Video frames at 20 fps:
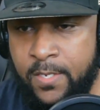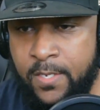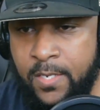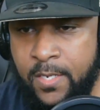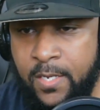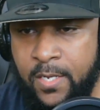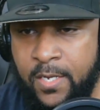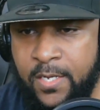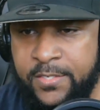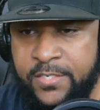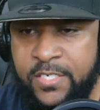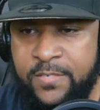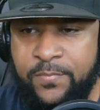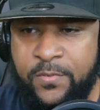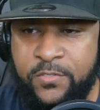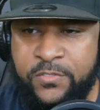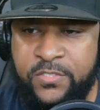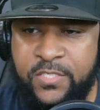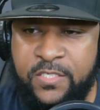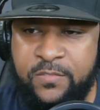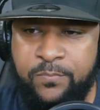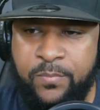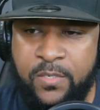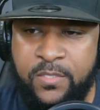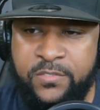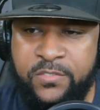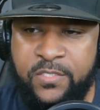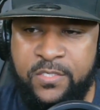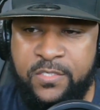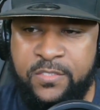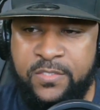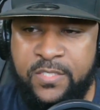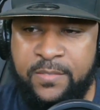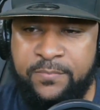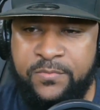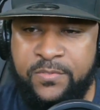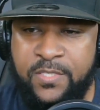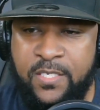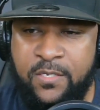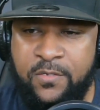Uh, Debo says Brunson is
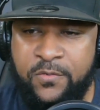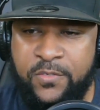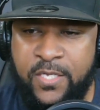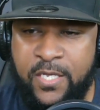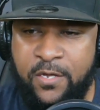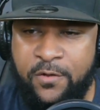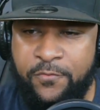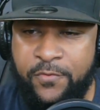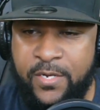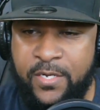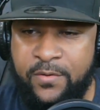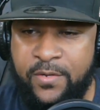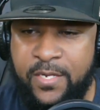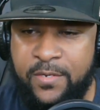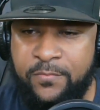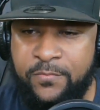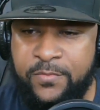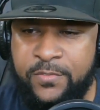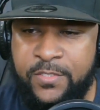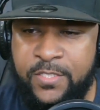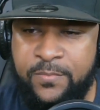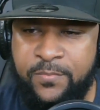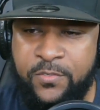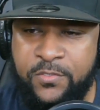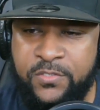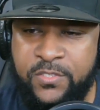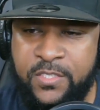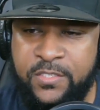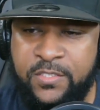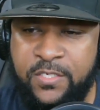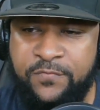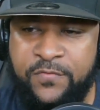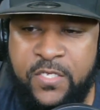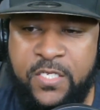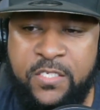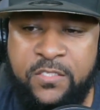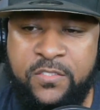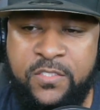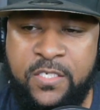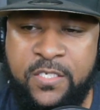upset. Okay, I read it. Debo says if
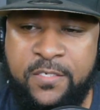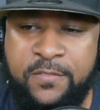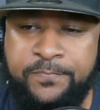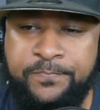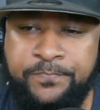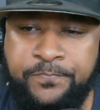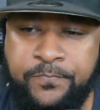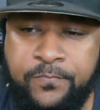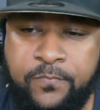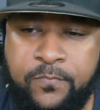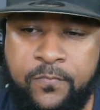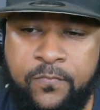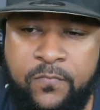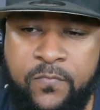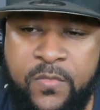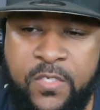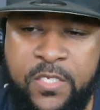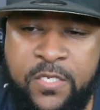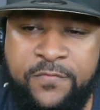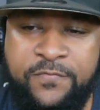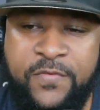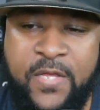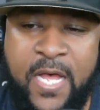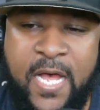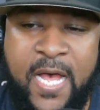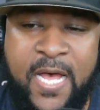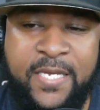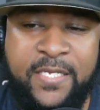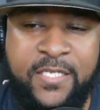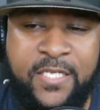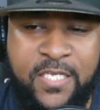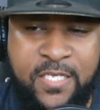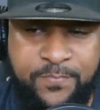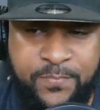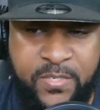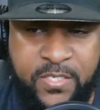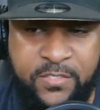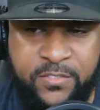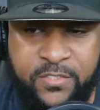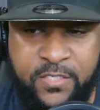Easton, if I'd keep
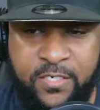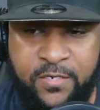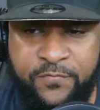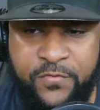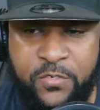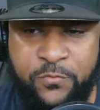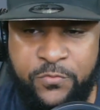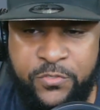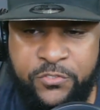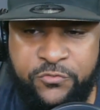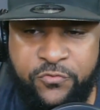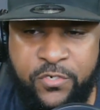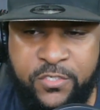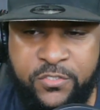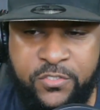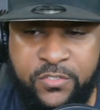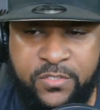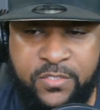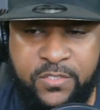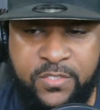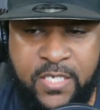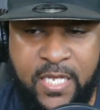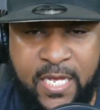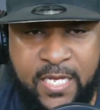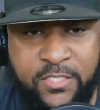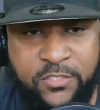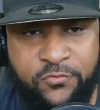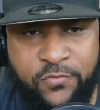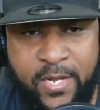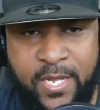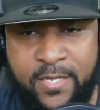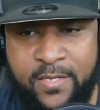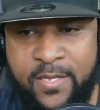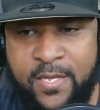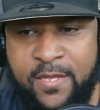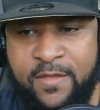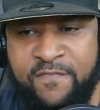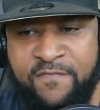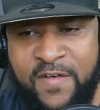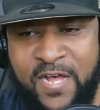Easton if he restructures his contract,
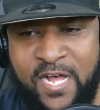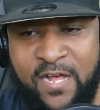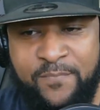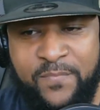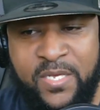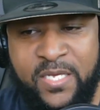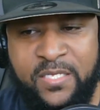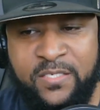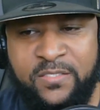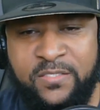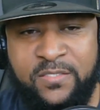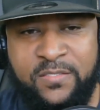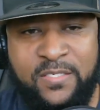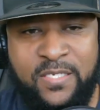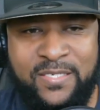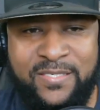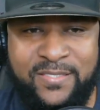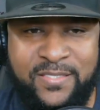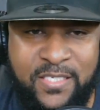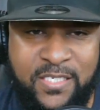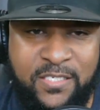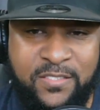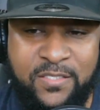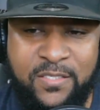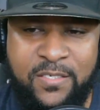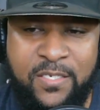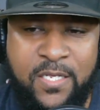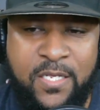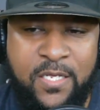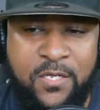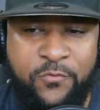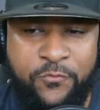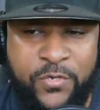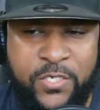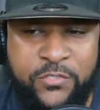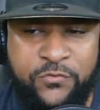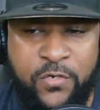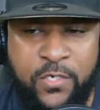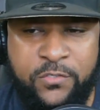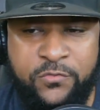five million a season.
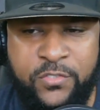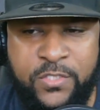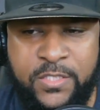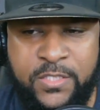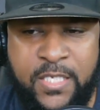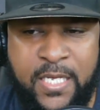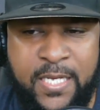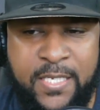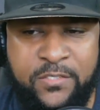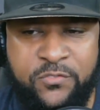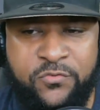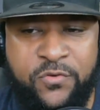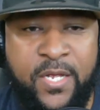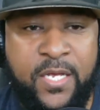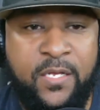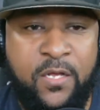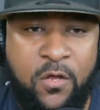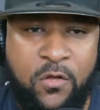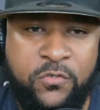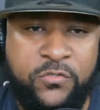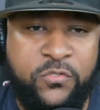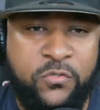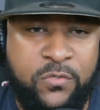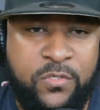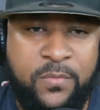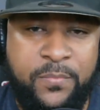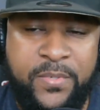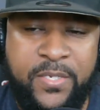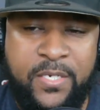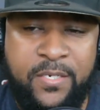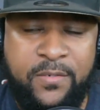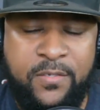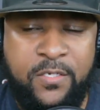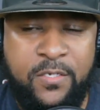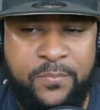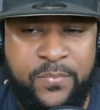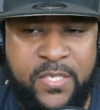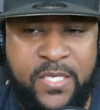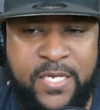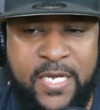Restructuring his contract also could be
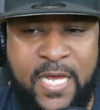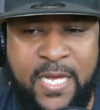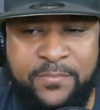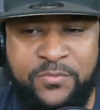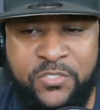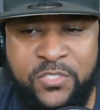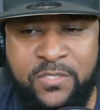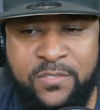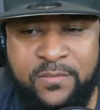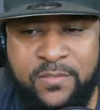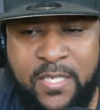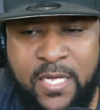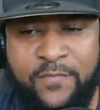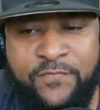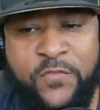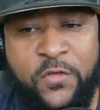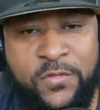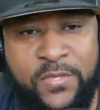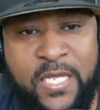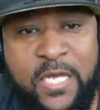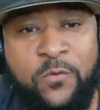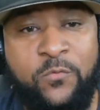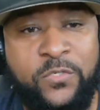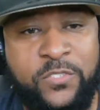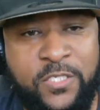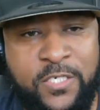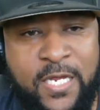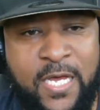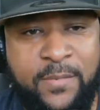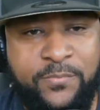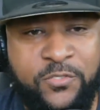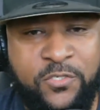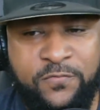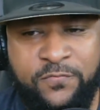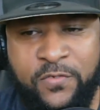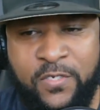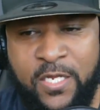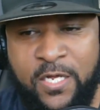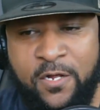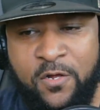could be an option. I thought that was an option
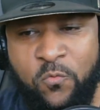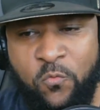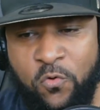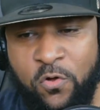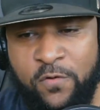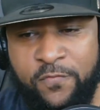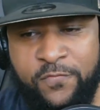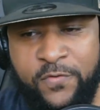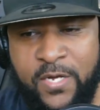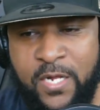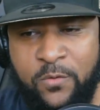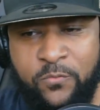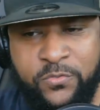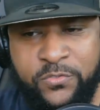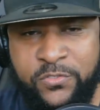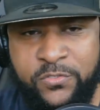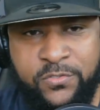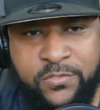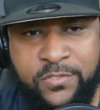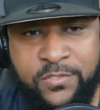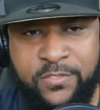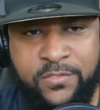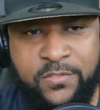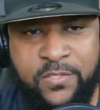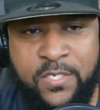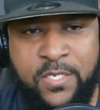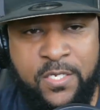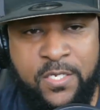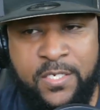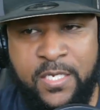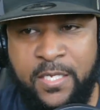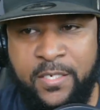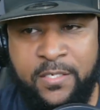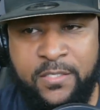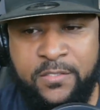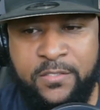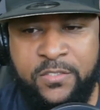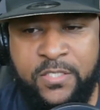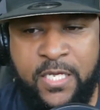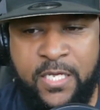for Larry Warford. I was just not
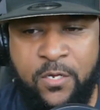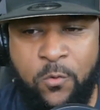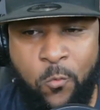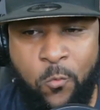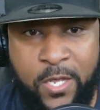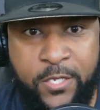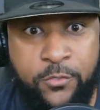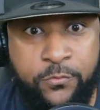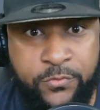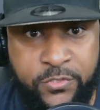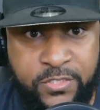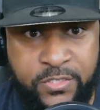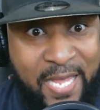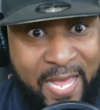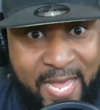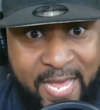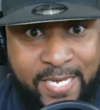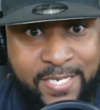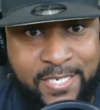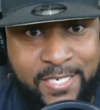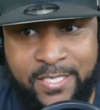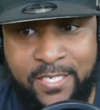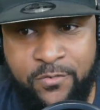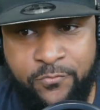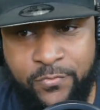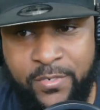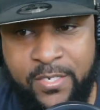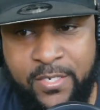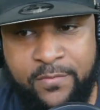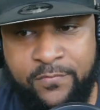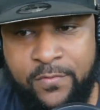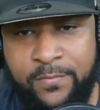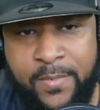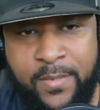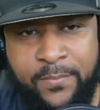understanding why you just had to get rid of him.